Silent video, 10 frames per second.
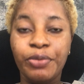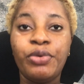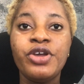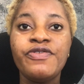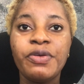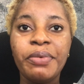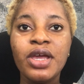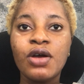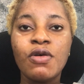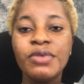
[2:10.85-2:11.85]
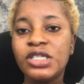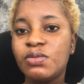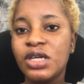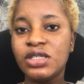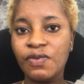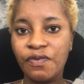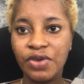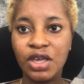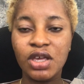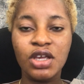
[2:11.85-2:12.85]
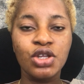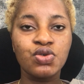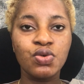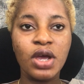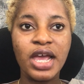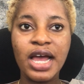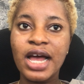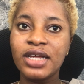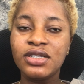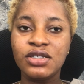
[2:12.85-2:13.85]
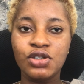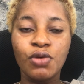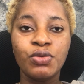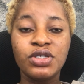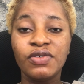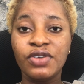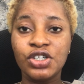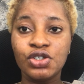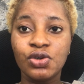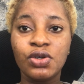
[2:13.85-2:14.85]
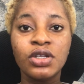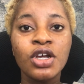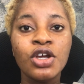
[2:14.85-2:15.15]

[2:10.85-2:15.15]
But if you pay a commitment fee, it will enhance your motivation